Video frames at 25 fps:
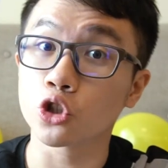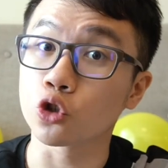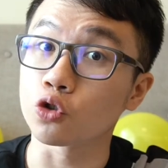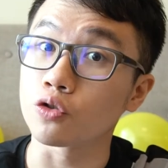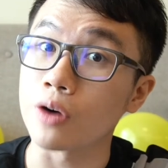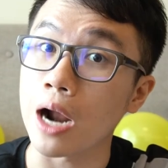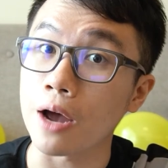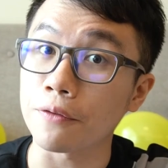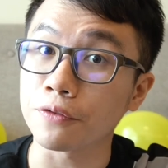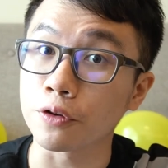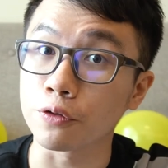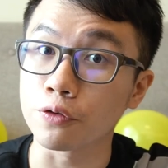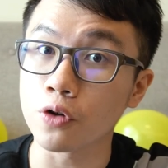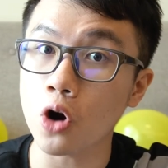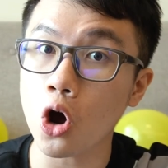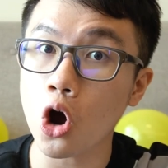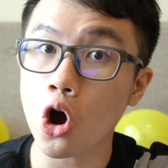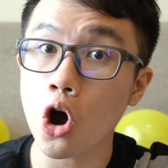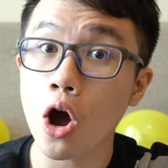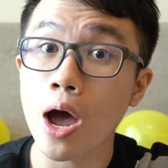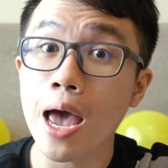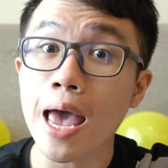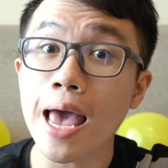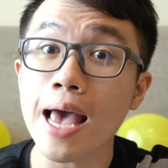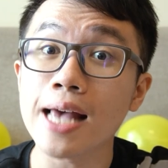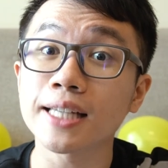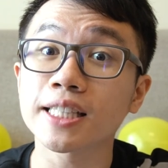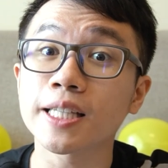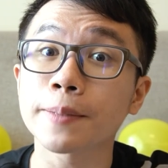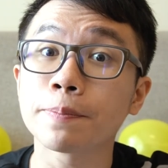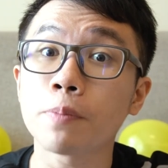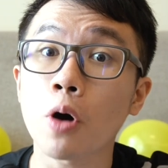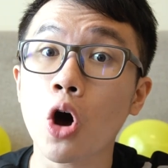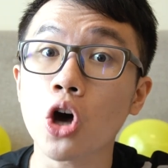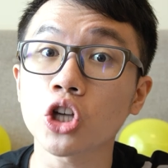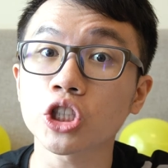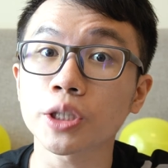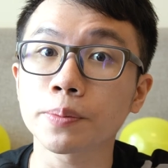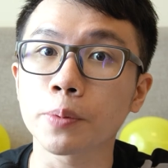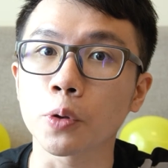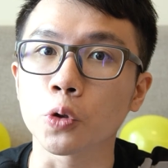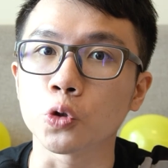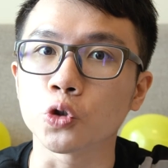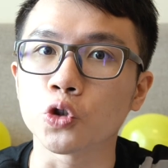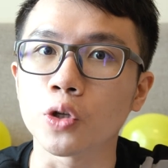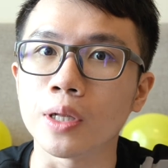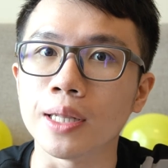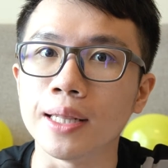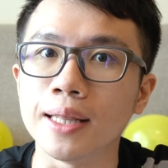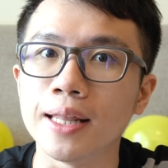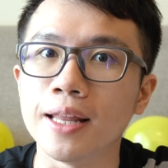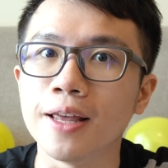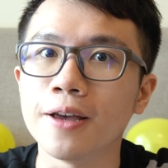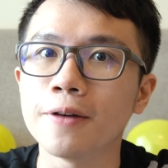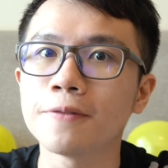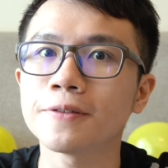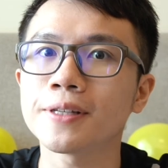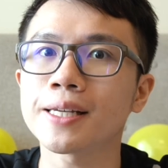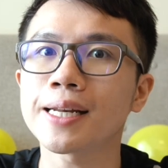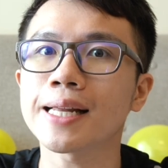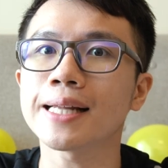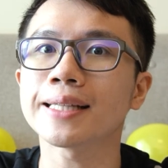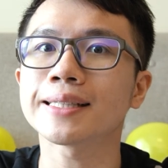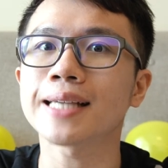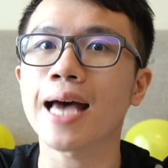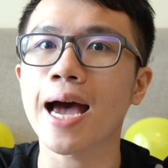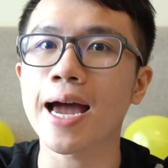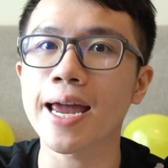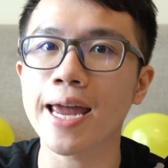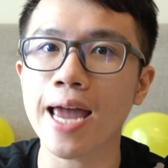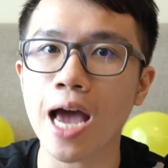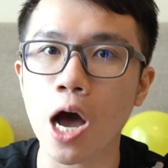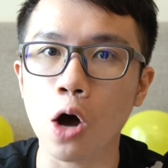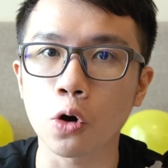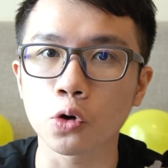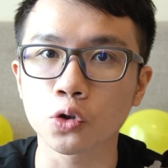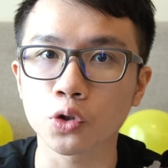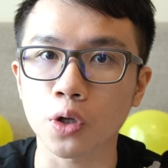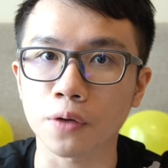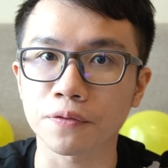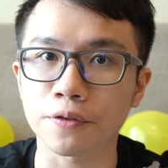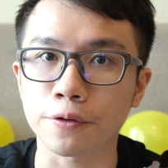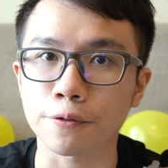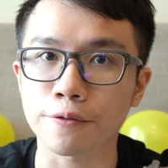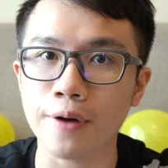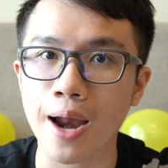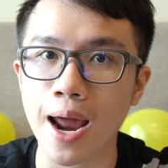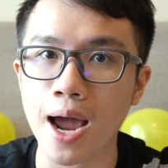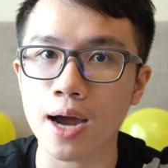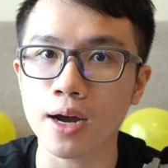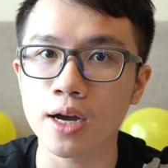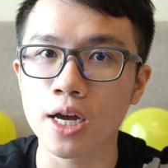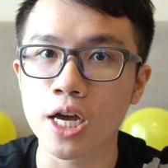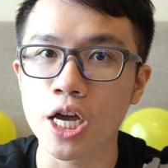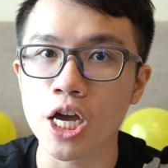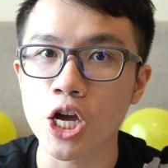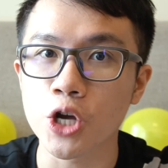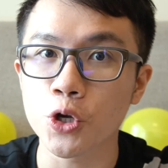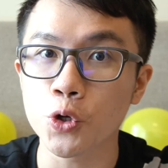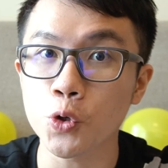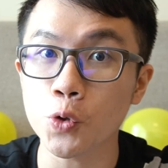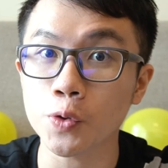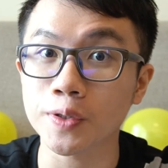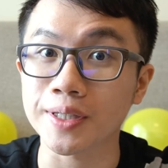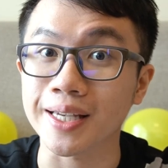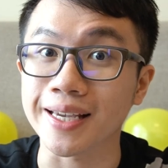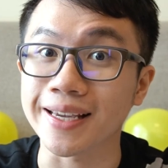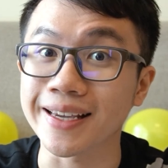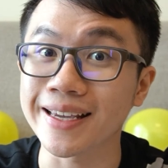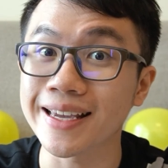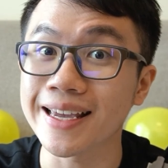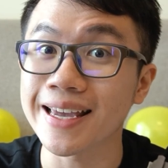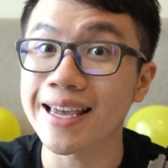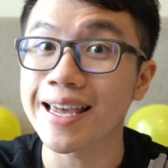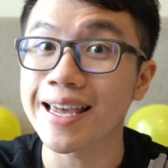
So after all, is it possible to lift an entire house off the ground using